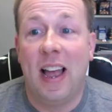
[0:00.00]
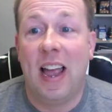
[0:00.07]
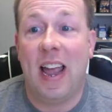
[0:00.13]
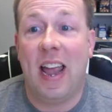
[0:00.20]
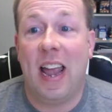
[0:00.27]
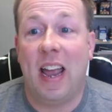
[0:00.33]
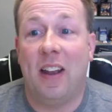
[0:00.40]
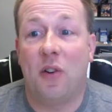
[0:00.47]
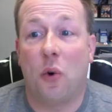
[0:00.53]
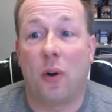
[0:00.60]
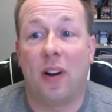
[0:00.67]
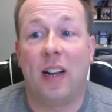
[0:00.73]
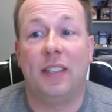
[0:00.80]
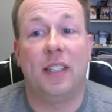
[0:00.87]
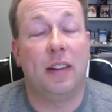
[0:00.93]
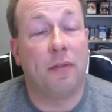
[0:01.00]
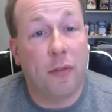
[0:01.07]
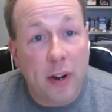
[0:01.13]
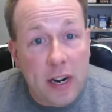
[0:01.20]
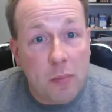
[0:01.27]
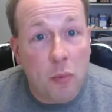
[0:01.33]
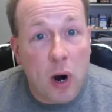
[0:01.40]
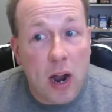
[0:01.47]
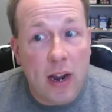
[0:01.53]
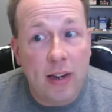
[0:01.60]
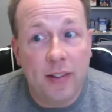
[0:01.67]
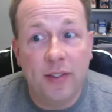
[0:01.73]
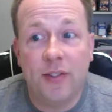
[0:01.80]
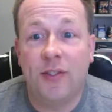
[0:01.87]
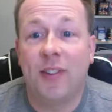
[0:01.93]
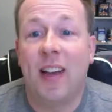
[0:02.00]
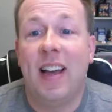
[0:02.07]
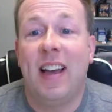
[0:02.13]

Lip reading: and organizing freedom rides,